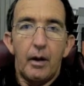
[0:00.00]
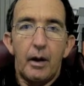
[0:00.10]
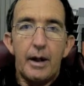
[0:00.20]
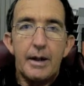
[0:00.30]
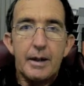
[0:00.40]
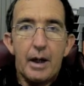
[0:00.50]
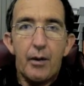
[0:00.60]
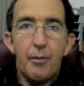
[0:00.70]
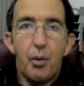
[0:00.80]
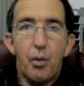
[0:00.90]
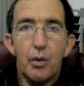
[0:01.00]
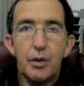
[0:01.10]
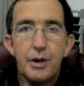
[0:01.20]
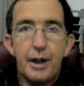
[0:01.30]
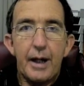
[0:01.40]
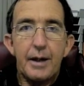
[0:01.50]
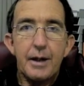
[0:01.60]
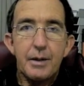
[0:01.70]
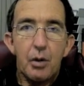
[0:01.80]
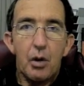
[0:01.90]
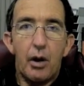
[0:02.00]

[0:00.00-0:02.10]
It's so important to get this right.